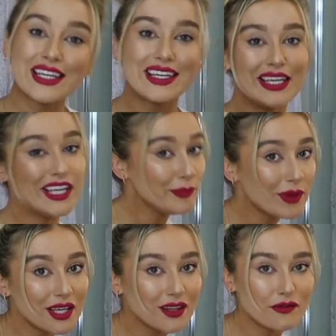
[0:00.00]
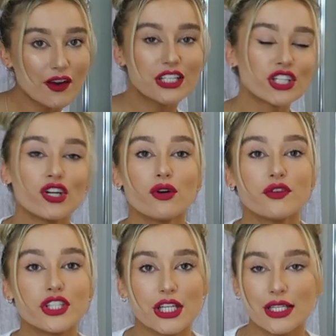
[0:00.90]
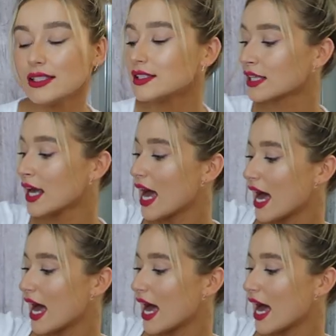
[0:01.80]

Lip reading: keeping the Fashion Nova jeans